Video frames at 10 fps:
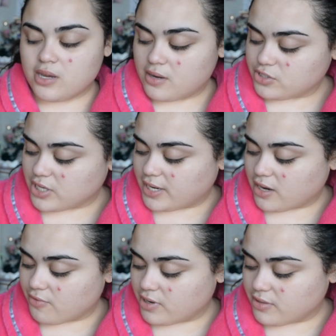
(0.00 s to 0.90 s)
I'm trying to
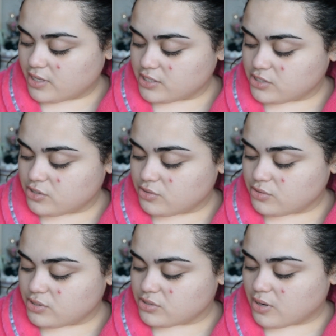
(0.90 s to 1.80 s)
get rid of this too.
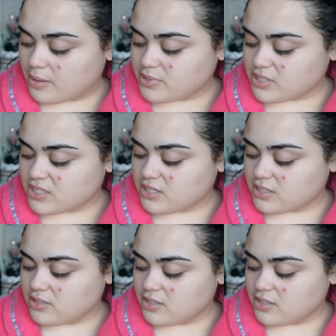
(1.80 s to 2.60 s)
So I'm just going to,